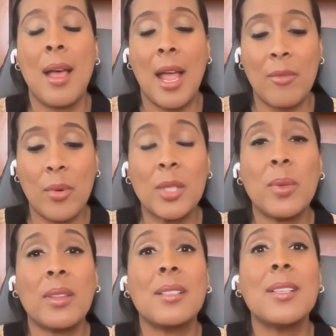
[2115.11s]
I've worked
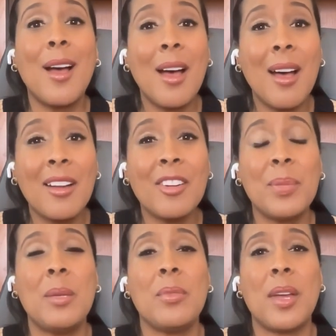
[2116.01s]
with a ton of
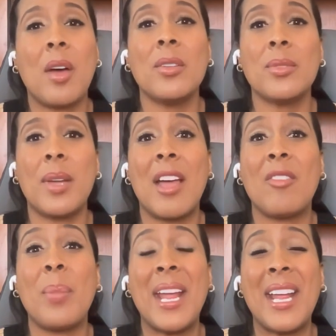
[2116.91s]
people that also have
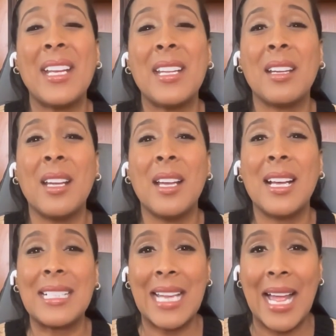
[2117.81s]
panic
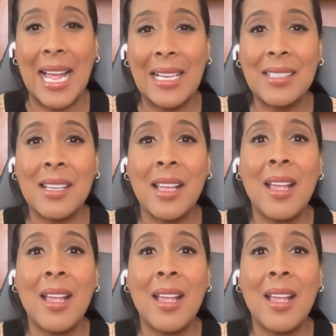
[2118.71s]
attacks